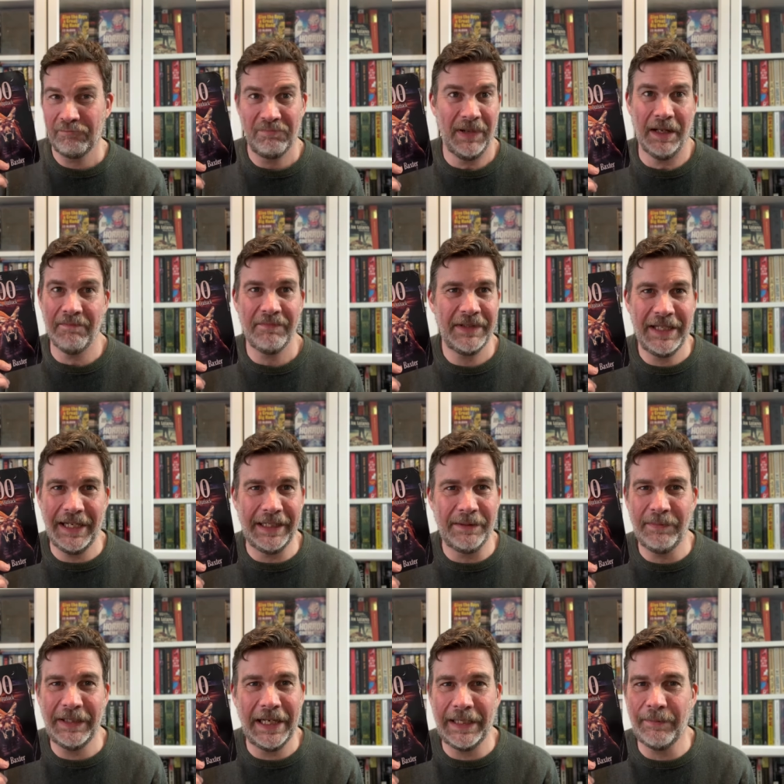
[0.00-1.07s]
like
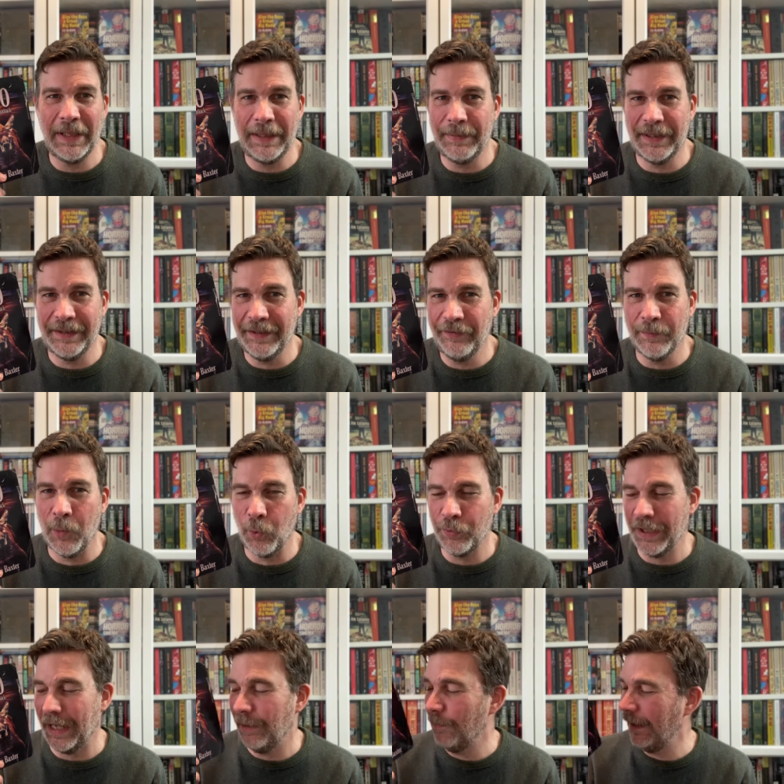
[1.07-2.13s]
killing people in this small
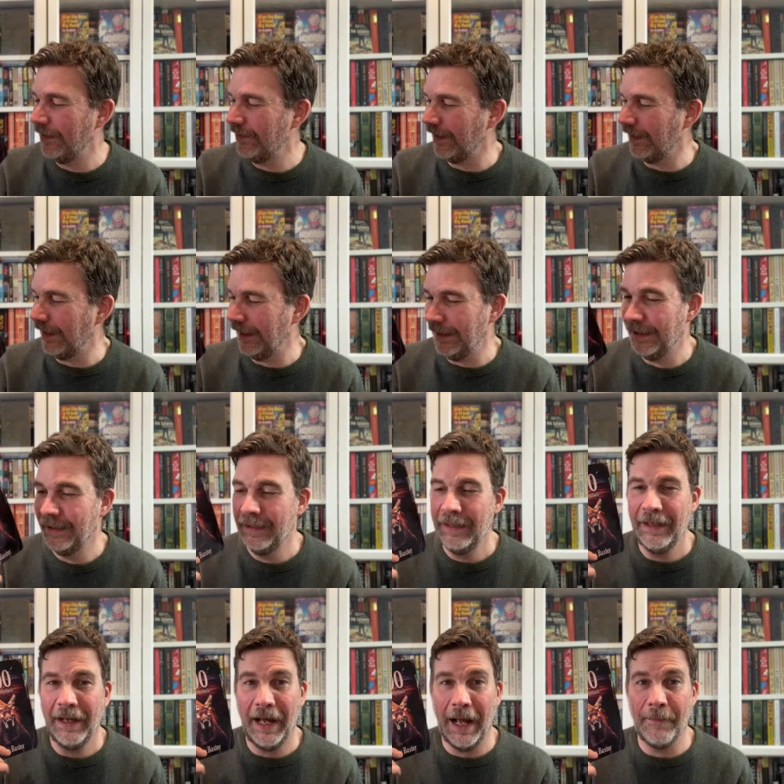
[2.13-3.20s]
town, basically.
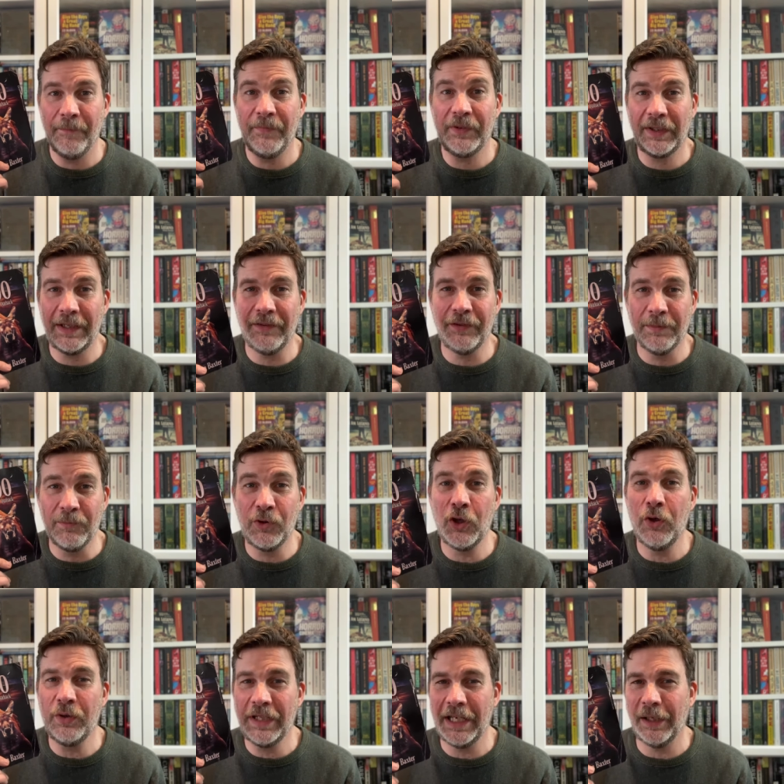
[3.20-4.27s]
Some
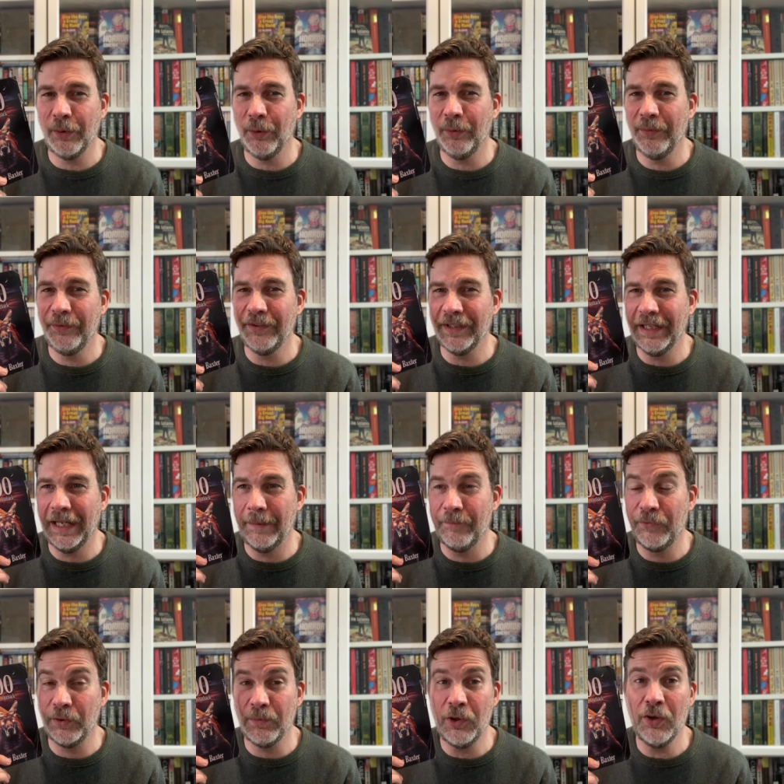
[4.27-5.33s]
good kills, some
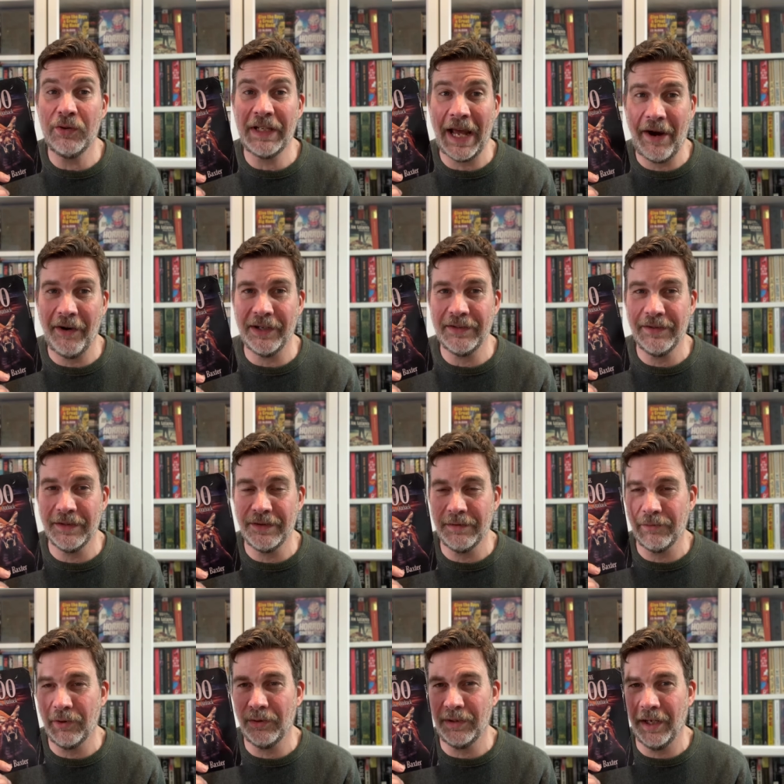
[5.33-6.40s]
good characters,
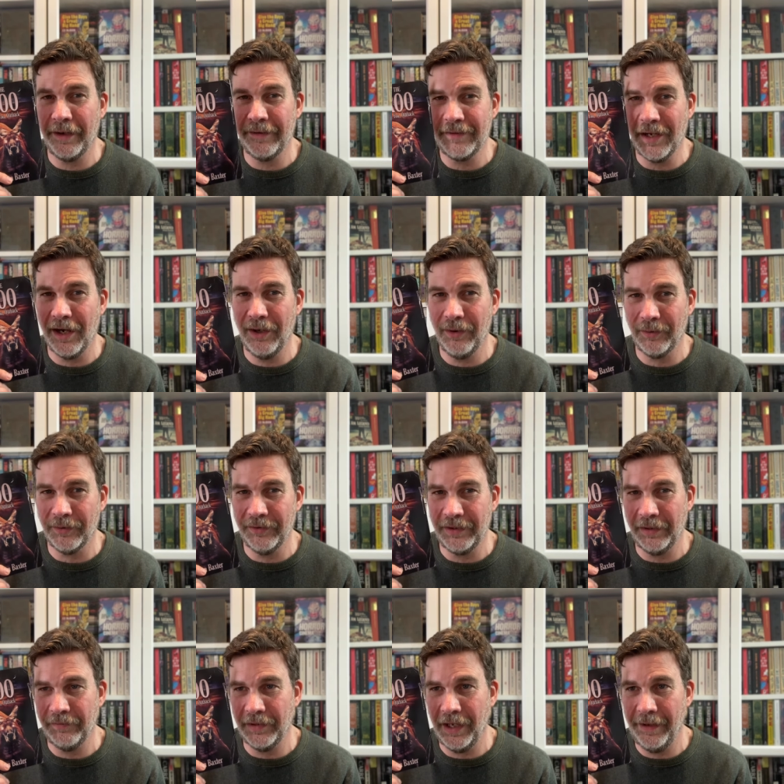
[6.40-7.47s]
some good kind of dialogue and
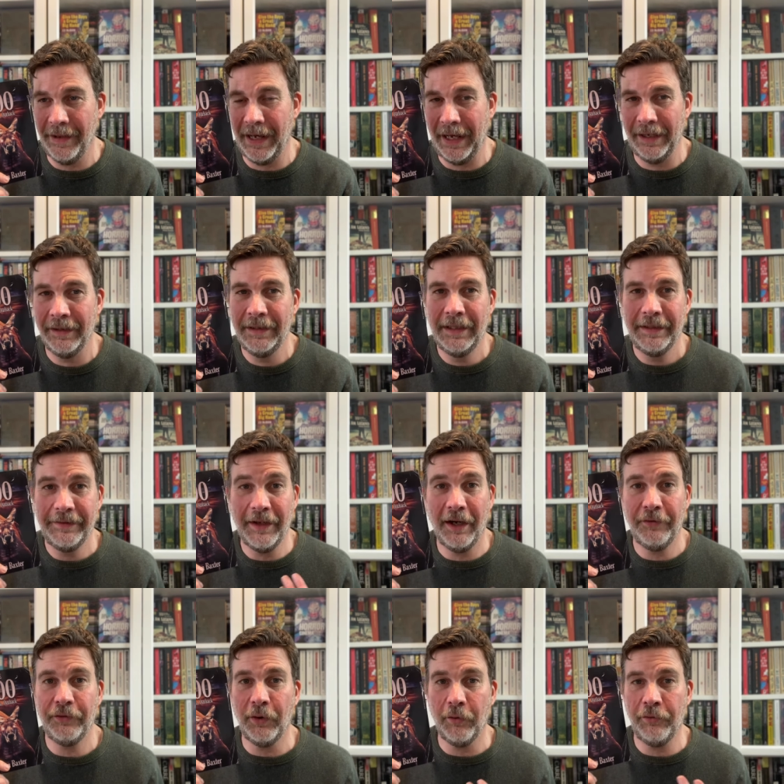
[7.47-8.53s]
stuff like that.
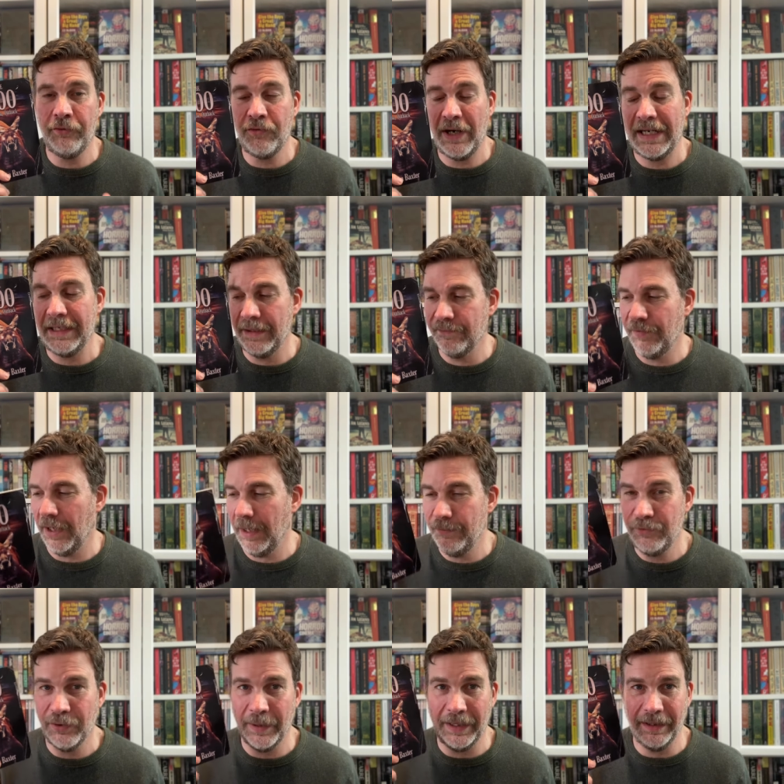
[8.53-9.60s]
Nice Australian vibe
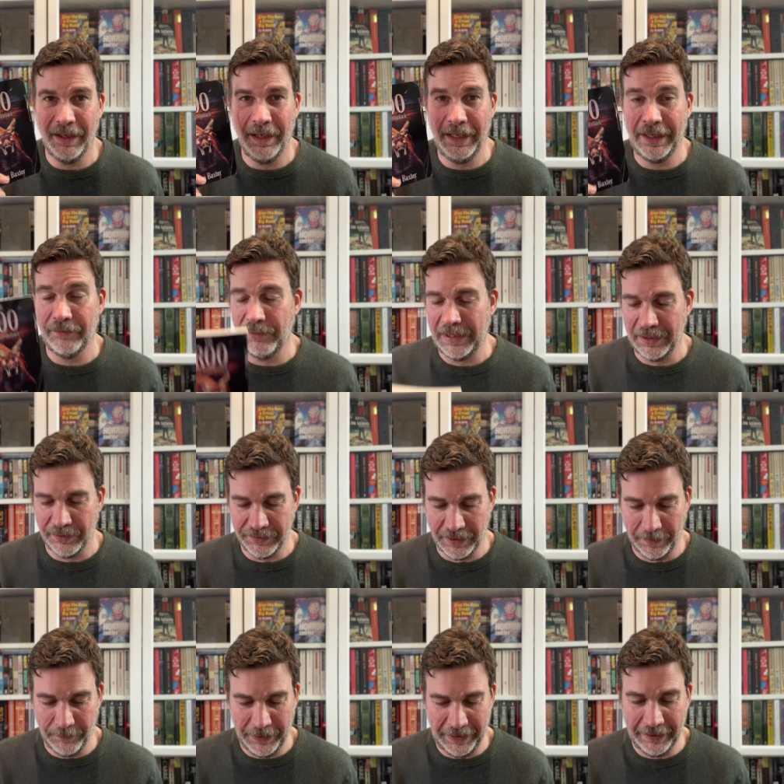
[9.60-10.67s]
to it. I had a really good
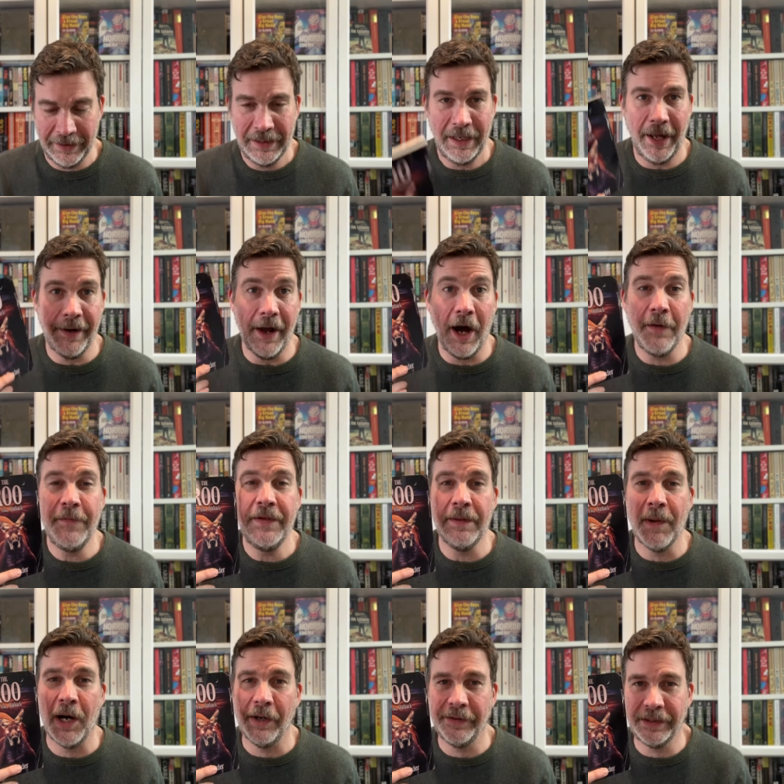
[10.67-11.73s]
time with it. An
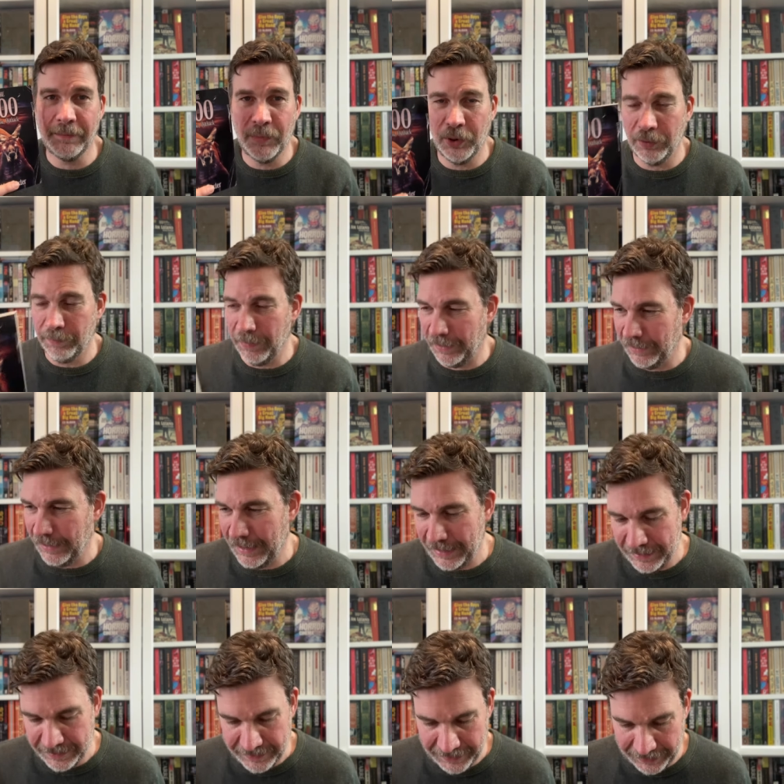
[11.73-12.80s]
undemanding book, but an
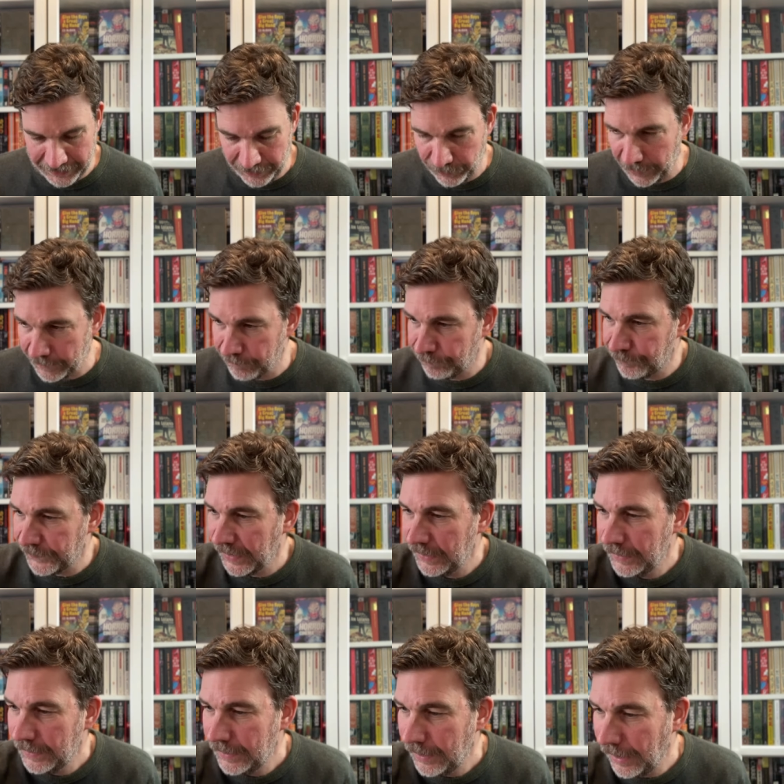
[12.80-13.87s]
entertaining
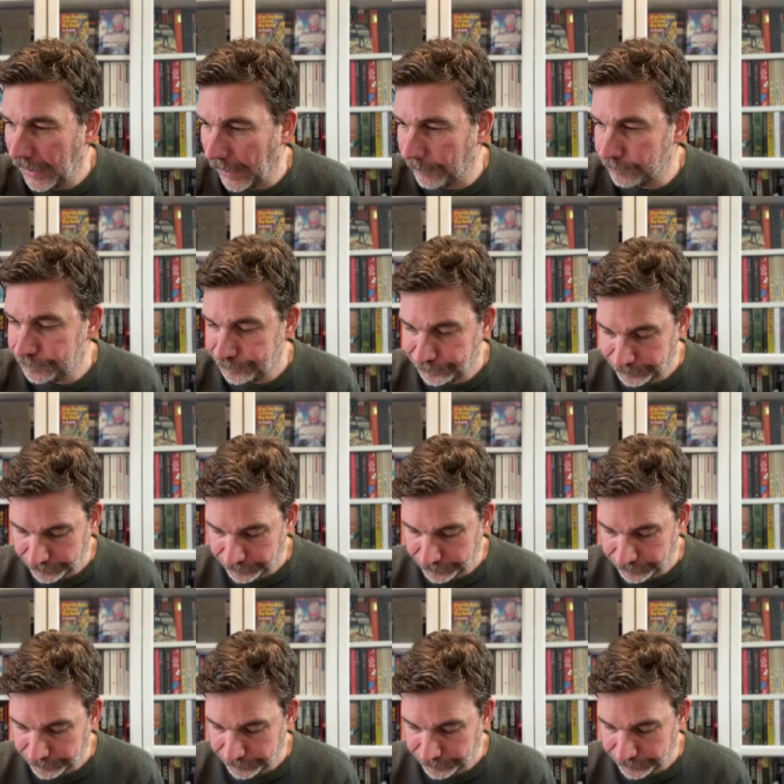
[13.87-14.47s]
one.